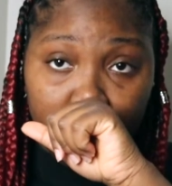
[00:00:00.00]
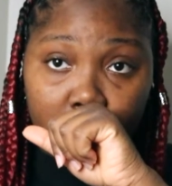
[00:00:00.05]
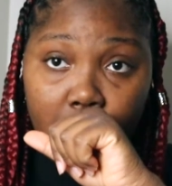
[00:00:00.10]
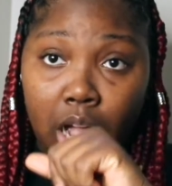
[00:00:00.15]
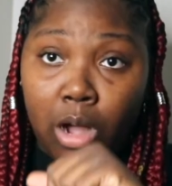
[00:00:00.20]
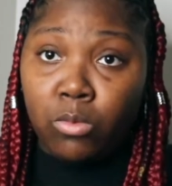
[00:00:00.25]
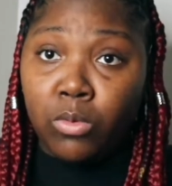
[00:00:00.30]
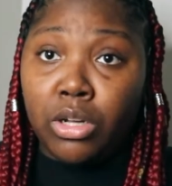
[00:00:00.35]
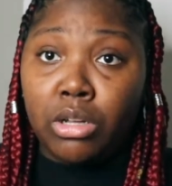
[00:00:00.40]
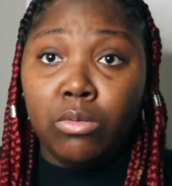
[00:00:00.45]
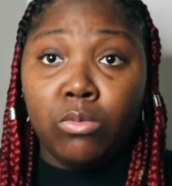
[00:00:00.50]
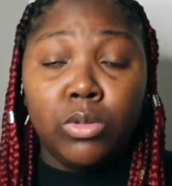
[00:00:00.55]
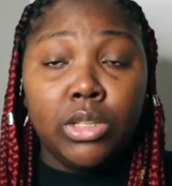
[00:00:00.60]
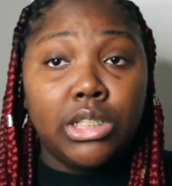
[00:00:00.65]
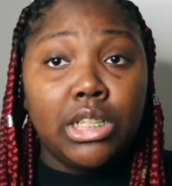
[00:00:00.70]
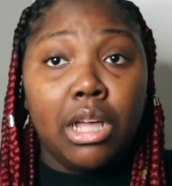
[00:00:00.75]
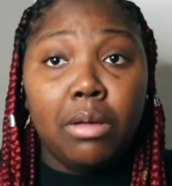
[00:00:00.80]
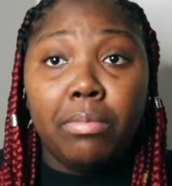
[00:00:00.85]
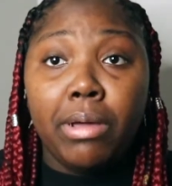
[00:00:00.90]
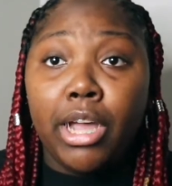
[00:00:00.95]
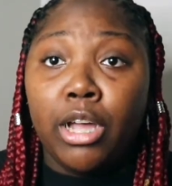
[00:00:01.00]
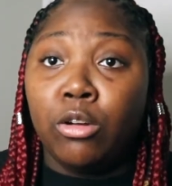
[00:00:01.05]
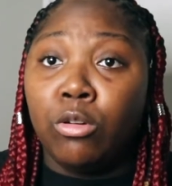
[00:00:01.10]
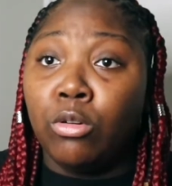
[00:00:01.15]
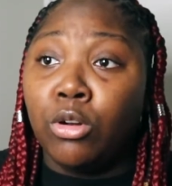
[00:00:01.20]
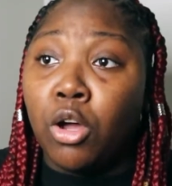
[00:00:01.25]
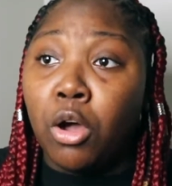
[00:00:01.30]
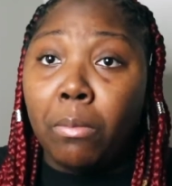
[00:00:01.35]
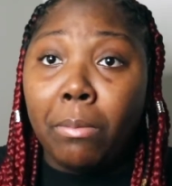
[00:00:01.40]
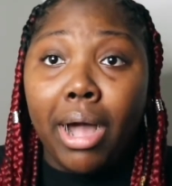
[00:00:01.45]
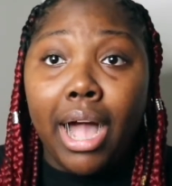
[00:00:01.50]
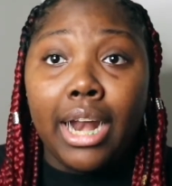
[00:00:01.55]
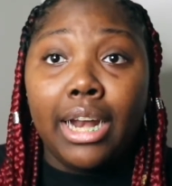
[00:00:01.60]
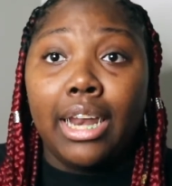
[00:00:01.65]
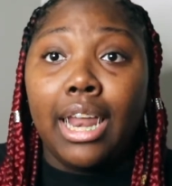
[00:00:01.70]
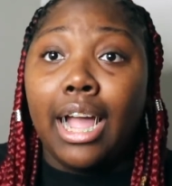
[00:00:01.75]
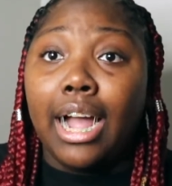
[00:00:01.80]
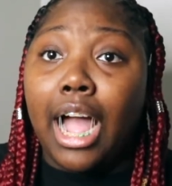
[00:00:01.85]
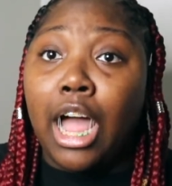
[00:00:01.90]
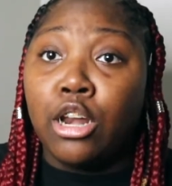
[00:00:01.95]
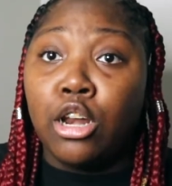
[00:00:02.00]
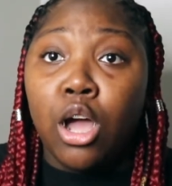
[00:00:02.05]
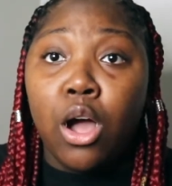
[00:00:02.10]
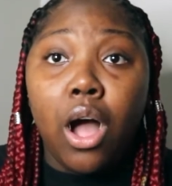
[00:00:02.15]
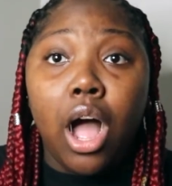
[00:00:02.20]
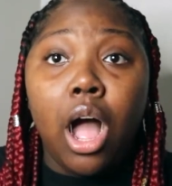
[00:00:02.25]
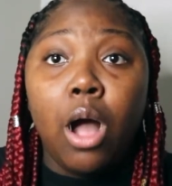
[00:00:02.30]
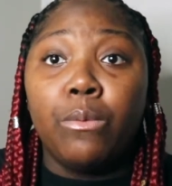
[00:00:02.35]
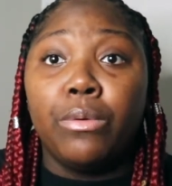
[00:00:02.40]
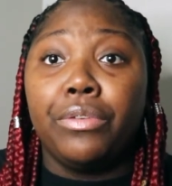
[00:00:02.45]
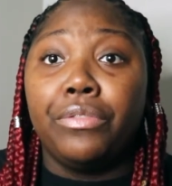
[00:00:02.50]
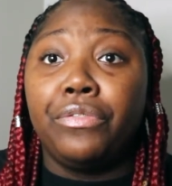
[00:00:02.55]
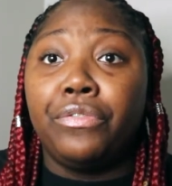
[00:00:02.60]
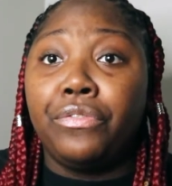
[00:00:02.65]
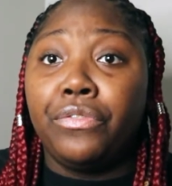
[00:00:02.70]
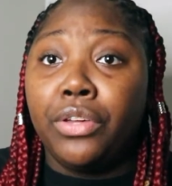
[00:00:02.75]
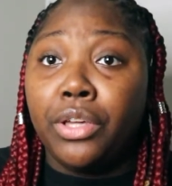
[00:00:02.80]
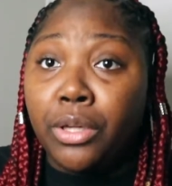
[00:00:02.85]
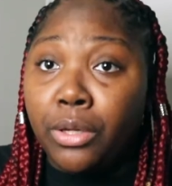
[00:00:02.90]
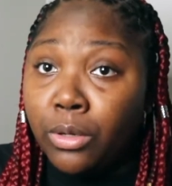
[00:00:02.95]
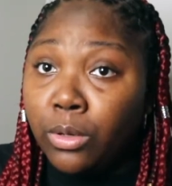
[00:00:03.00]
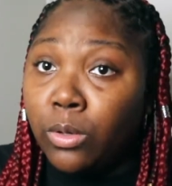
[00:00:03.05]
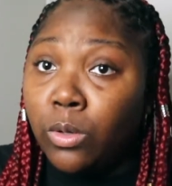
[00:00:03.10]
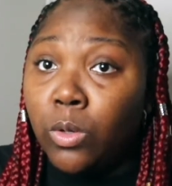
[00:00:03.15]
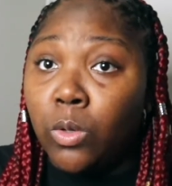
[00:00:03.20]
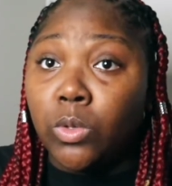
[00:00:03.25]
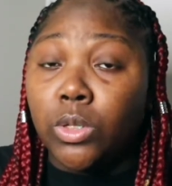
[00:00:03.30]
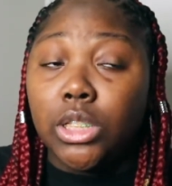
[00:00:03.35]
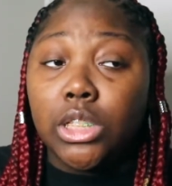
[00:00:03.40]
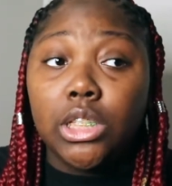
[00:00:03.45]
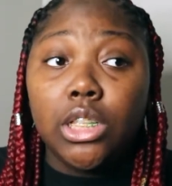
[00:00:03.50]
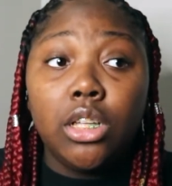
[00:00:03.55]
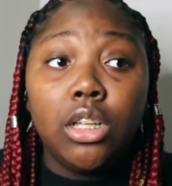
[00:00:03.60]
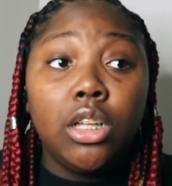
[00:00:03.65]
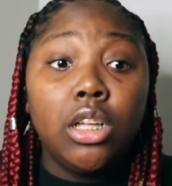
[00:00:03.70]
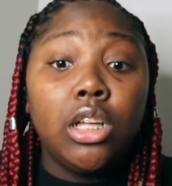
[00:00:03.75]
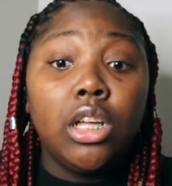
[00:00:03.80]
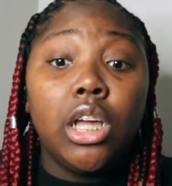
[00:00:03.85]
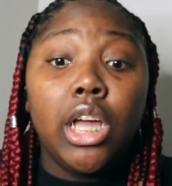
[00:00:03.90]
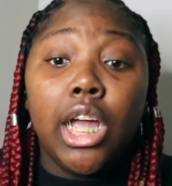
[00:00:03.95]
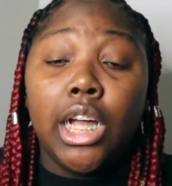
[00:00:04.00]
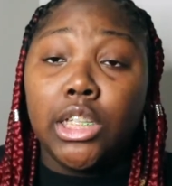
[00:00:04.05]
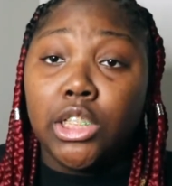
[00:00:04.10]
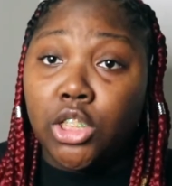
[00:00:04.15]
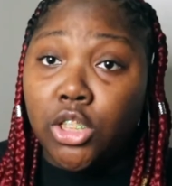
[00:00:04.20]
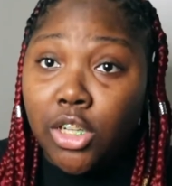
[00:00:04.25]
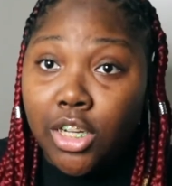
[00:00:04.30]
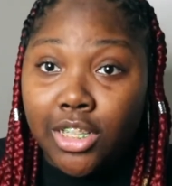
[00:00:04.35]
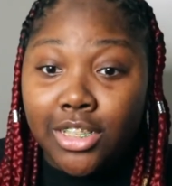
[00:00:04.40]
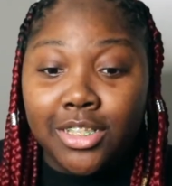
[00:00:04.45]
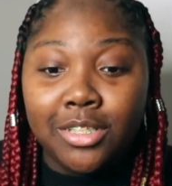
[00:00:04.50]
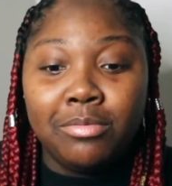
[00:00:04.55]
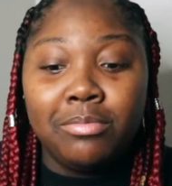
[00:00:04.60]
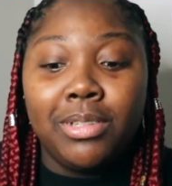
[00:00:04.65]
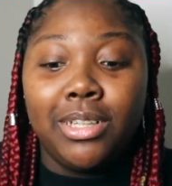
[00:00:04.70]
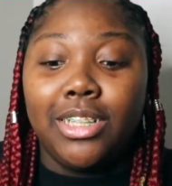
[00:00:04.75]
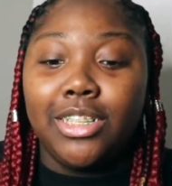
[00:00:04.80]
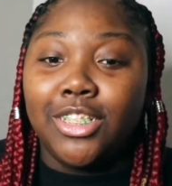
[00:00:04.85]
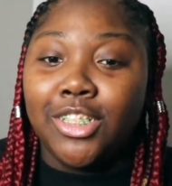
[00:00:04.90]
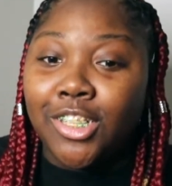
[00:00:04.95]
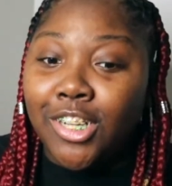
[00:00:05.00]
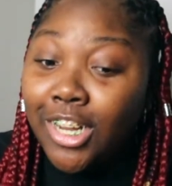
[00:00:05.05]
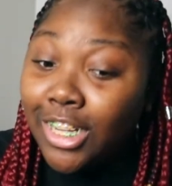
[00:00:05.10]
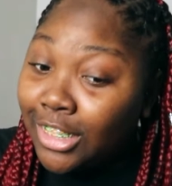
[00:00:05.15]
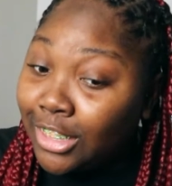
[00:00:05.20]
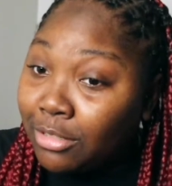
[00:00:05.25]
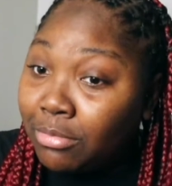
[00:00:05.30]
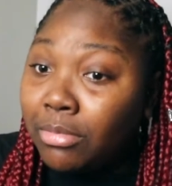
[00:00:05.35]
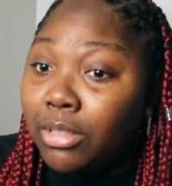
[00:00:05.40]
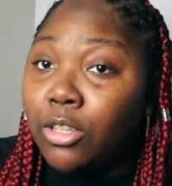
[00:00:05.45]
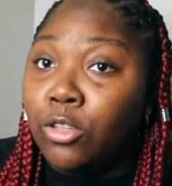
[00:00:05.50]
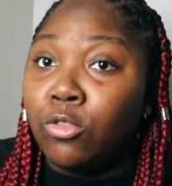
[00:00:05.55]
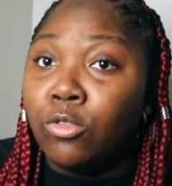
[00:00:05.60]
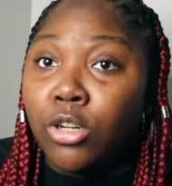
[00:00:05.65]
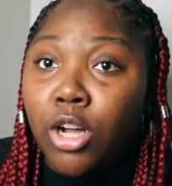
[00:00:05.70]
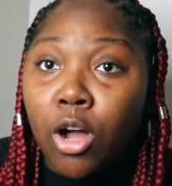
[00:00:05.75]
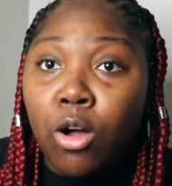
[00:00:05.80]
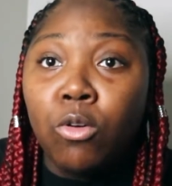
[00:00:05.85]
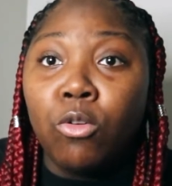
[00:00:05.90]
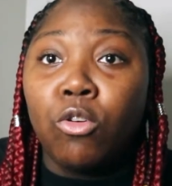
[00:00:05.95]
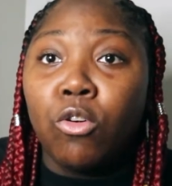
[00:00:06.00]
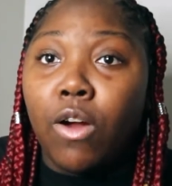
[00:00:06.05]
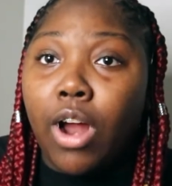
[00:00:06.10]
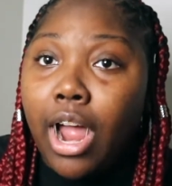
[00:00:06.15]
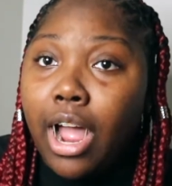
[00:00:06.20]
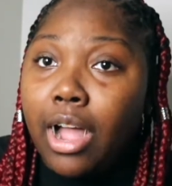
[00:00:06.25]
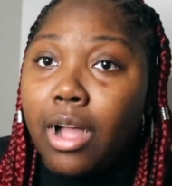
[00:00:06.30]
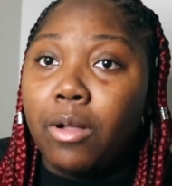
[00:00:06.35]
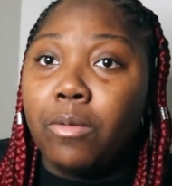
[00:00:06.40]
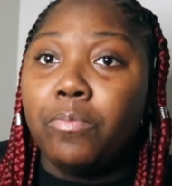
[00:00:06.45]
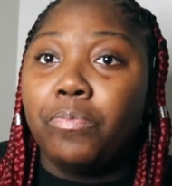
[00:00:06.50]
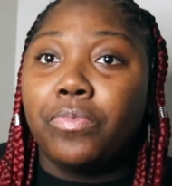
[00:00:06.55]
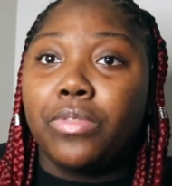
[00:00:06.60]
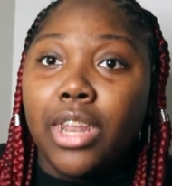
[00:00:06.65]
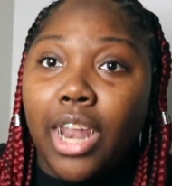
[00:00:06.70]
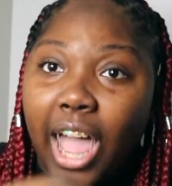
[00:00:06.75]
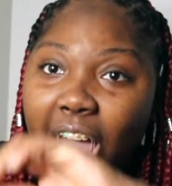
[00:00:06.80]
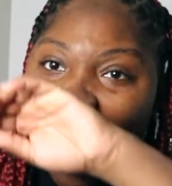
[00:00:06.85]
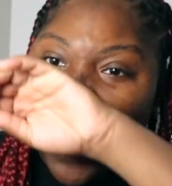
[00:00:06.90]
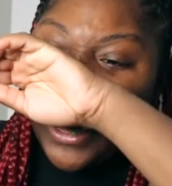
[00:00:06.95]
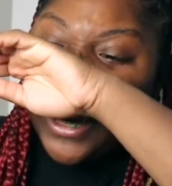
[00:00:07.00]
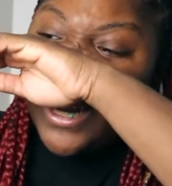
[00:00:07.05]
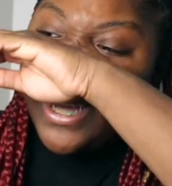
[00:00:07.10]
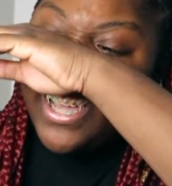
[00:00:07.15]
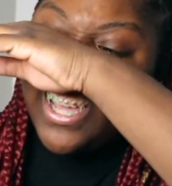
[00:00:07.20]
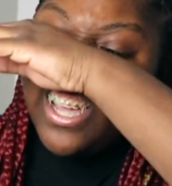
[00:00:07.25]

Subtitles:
I wouldn't wish that pain on nobody. Like, I know how it feels. And trust me, you gonna cry. Like,